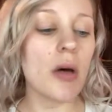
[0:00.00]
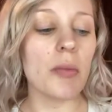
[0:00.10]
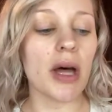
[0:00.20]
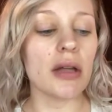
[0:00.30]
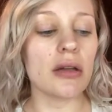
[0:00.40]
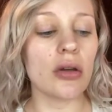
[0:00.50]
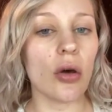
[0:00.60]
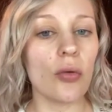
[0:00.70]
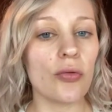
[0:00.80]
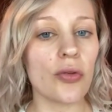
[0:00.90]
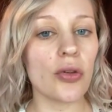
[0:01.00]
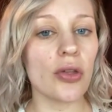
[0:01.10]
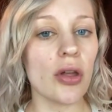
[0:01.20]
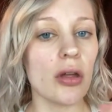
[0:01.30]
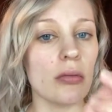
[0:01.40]
But go for
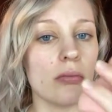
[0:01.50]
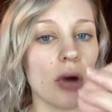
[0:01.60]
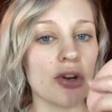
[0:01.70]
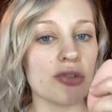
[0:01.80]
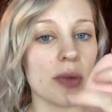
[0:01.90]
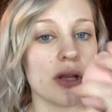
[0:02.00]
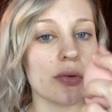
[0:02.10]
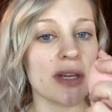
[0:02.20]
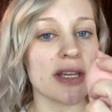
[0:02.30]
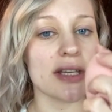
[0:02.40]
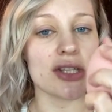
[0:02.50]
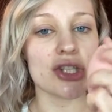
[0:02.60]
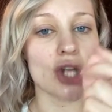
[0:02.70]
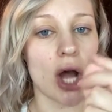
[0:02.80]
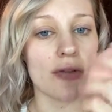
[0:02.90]
the marshmallowy
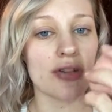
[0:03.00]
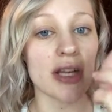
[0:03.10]
soft.